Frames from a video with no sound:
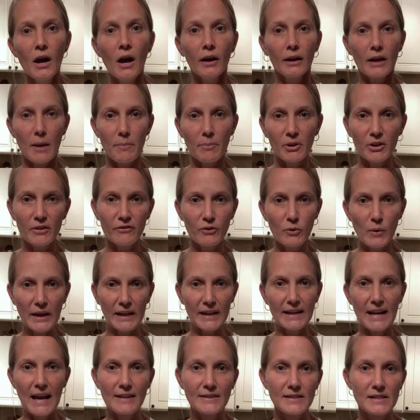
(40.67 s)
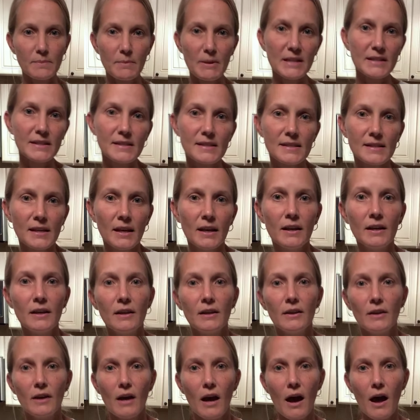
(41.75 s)
Couple of quick announcements.
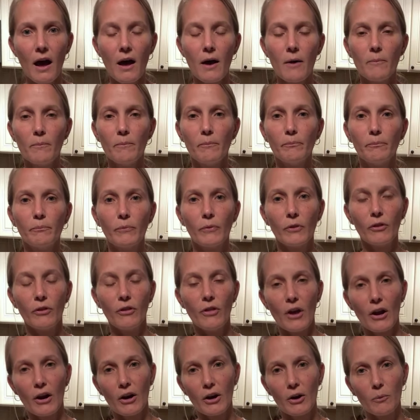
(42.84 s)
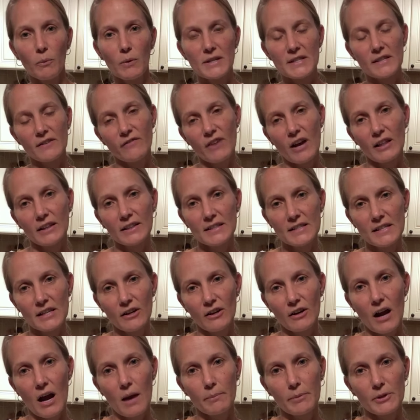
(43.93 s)
Um, there was a
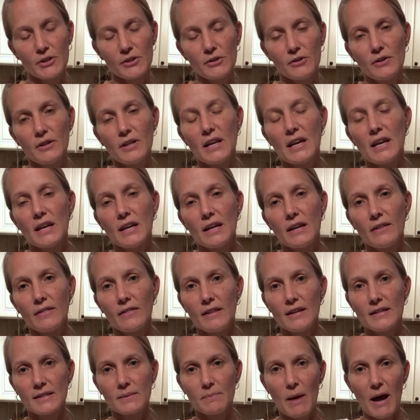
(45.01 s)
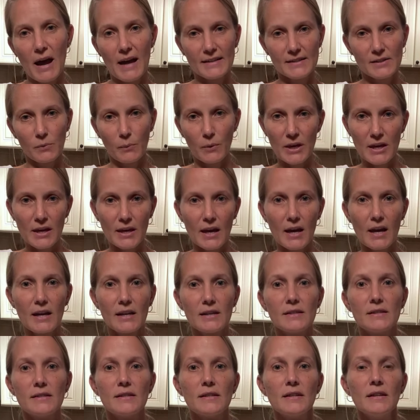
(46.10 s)
volunteer opportunity this past
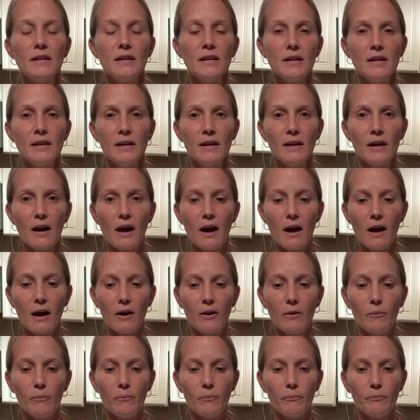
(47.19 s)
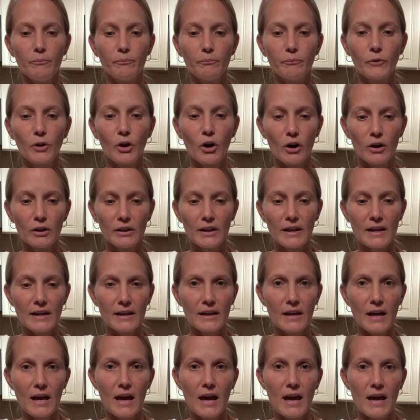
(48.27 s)
weekend, um,
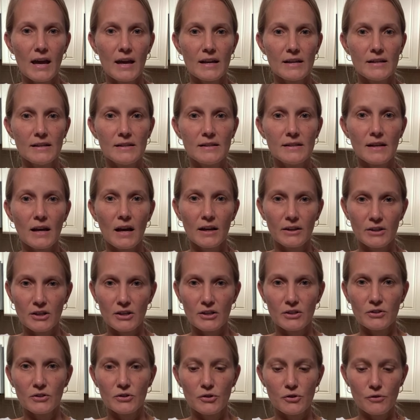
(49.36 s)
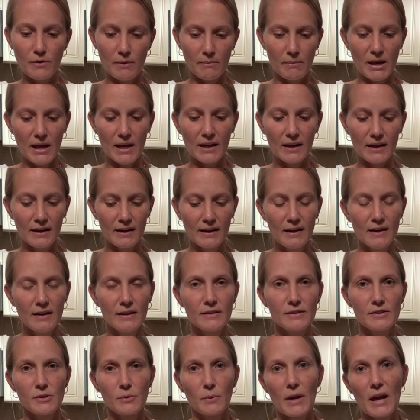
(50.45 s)
garlic and onion trimming.
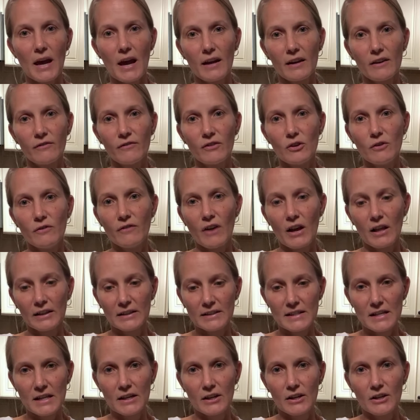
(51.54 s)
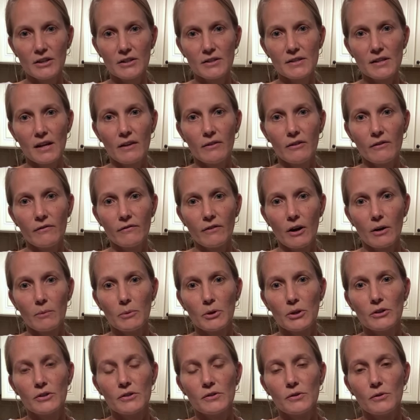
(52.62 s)
So we had a few volunteers and the
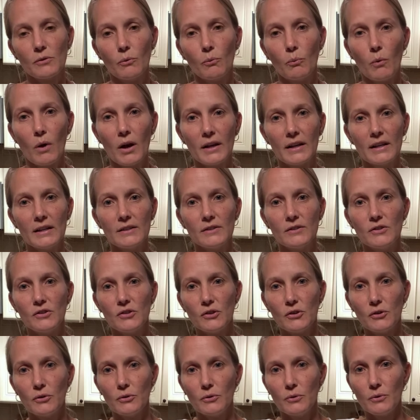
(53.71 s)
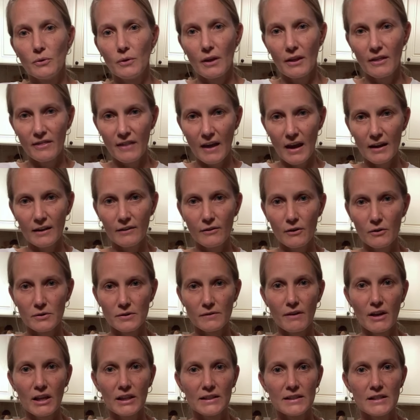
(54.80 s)
farmers wanted to thank those
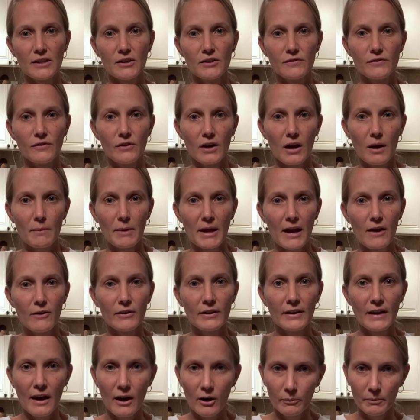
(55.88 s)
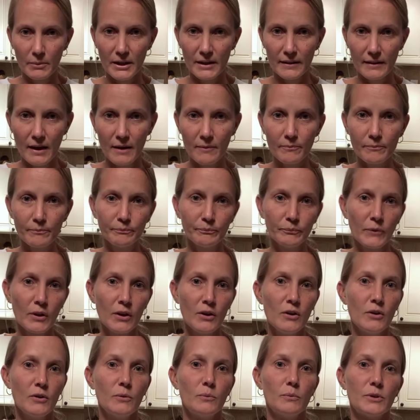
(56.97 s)
volunteers for coming out and helping them
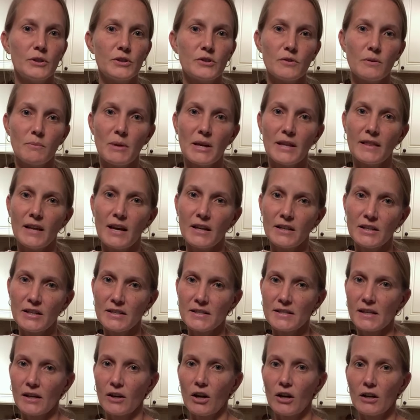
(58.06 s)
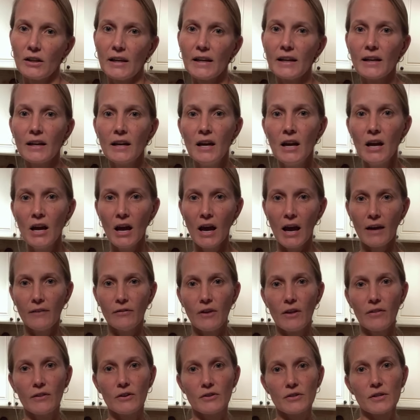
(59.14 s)
with trimming the onions and garlic. And
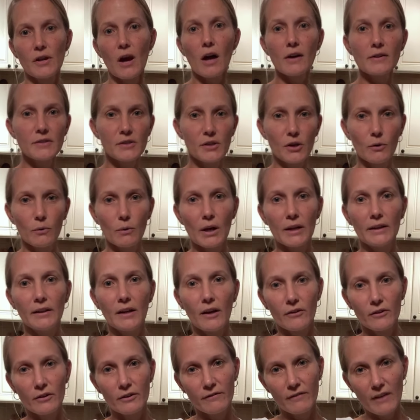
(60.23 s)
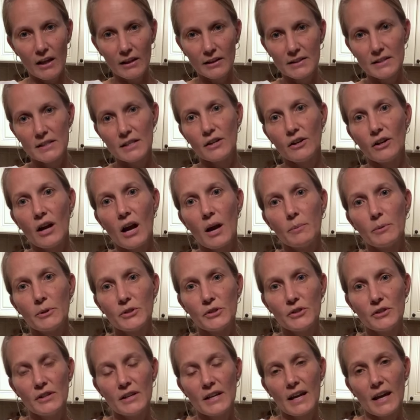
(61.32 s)
then there's also another volunteer
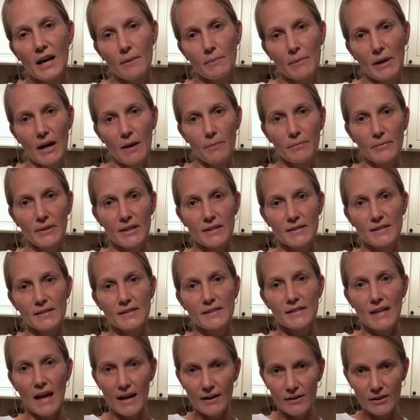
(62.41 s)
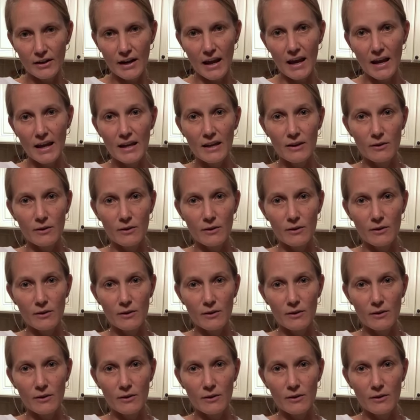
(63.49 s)
opportunity coming up this Saturday.